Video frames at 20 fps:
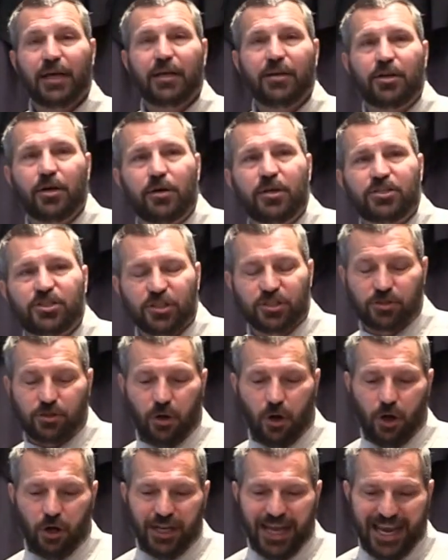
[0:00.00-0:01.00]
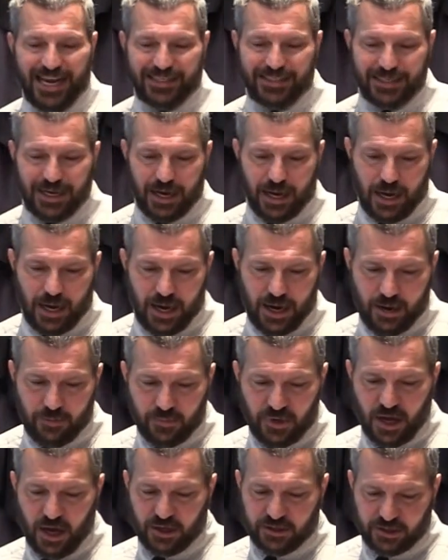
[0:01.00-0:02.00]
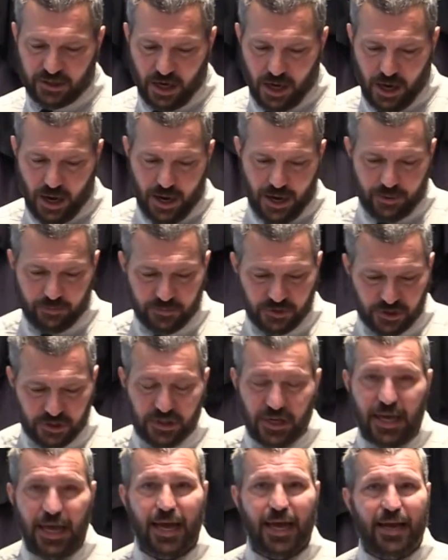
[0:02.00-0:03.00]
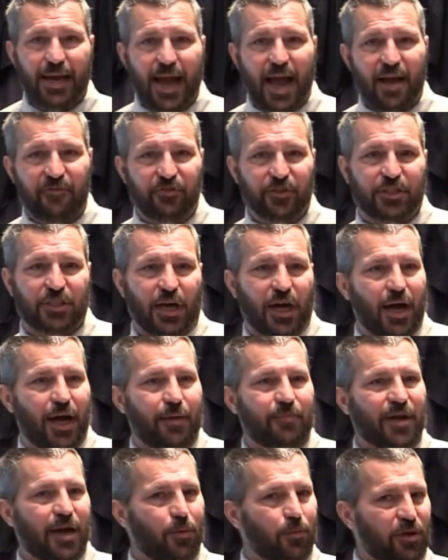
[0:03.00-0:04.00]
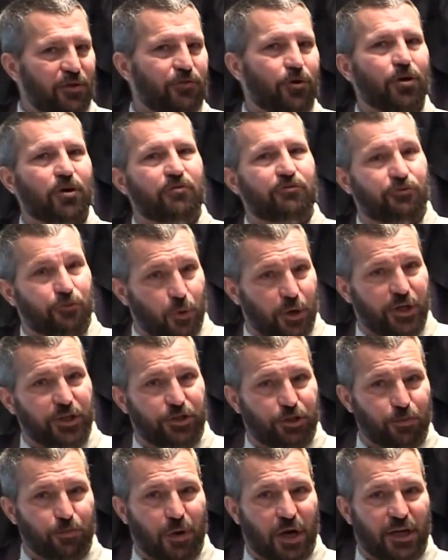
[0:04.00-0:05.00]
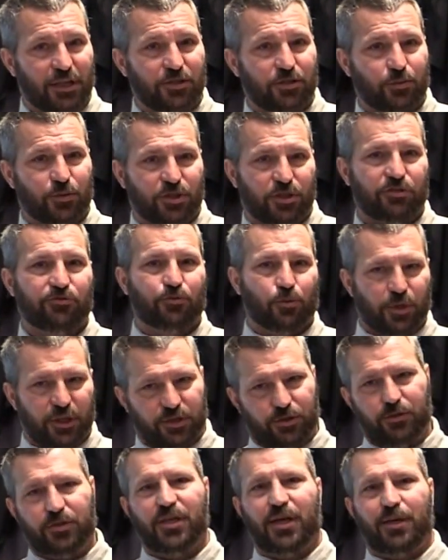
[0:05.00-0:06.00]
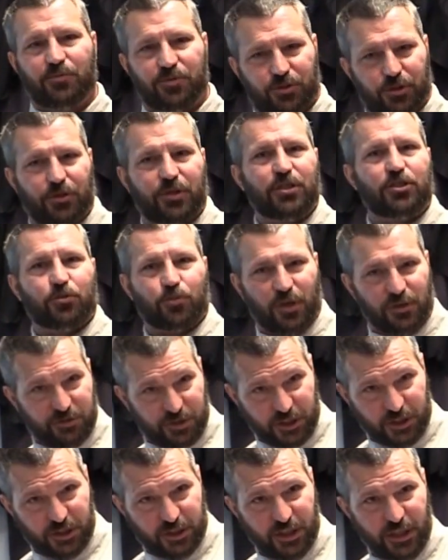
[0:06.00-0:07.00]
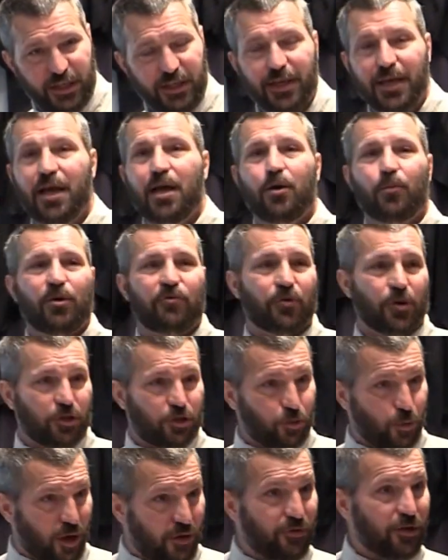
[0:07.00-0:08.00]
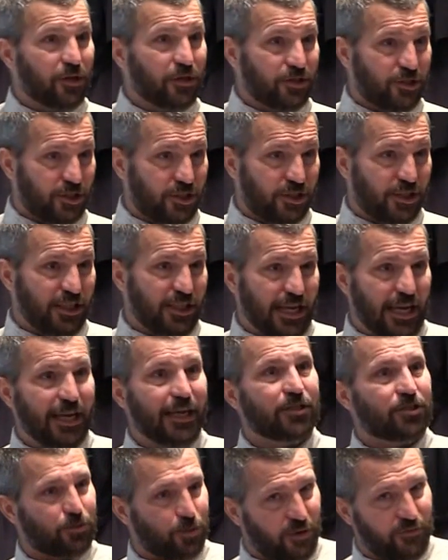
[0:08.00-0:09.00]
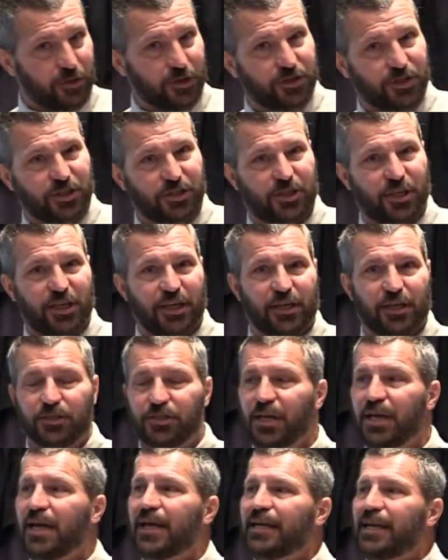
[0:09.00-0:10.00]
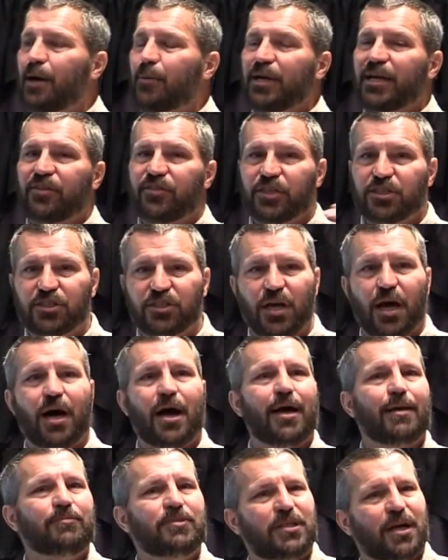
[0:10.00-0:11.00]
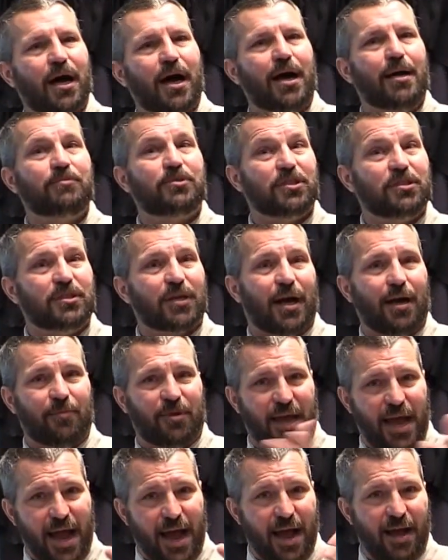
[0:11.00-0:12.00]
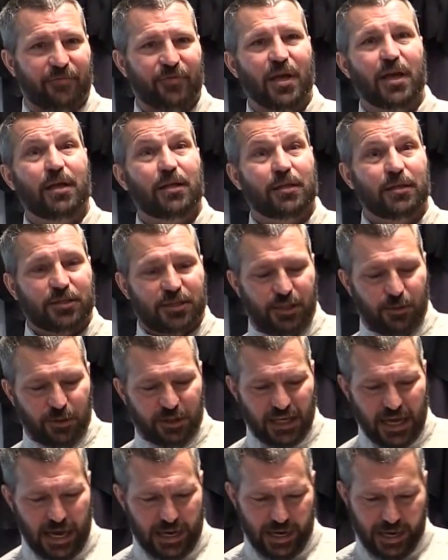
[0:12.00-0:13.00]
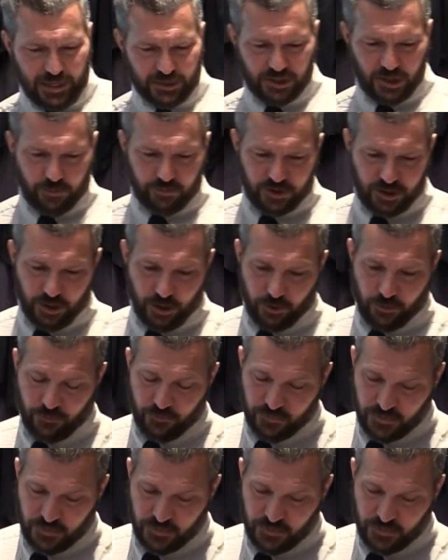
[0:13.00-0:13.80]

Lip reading: Notice it's called a time, a times, and half a time. Now we've heard 42 months, which is 42 times 30, 1260. We've heard 1260 days, 1260 years. Now we get this time, times, and time and a half. Let's see what that adds up to.